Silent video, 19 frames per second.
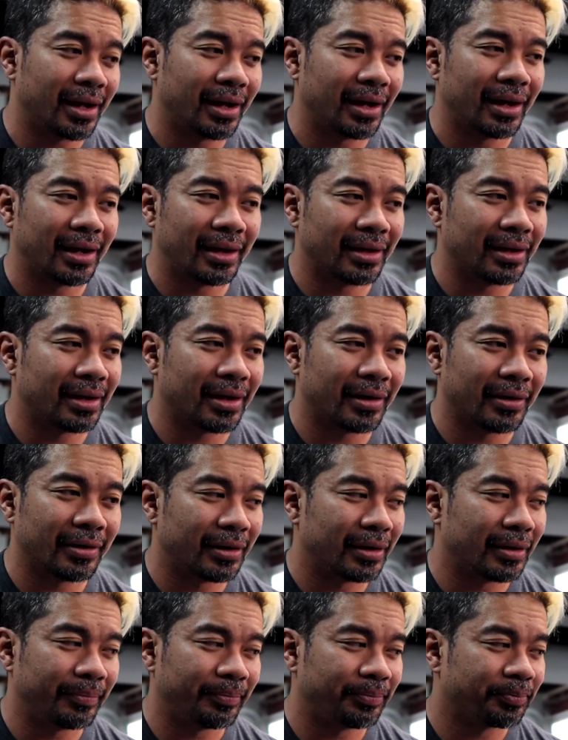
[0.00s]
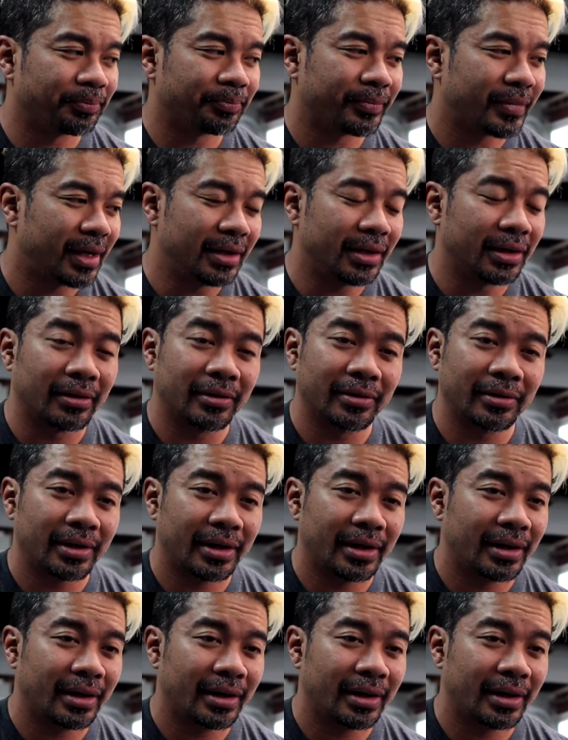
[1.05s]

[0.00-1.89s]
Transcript: And you know,